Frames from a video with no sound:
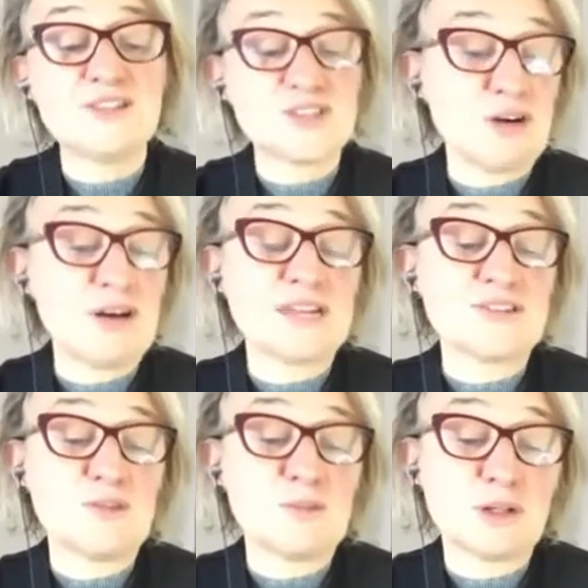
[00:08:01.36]
and
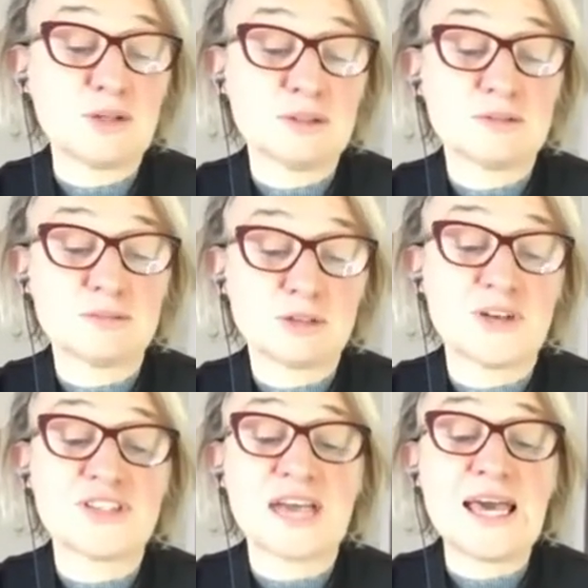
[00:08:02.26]
designers of the bill,
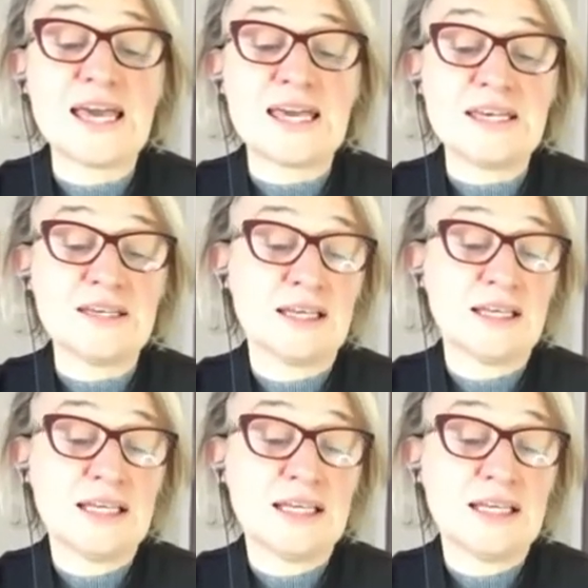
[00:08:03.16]
Professor Haig,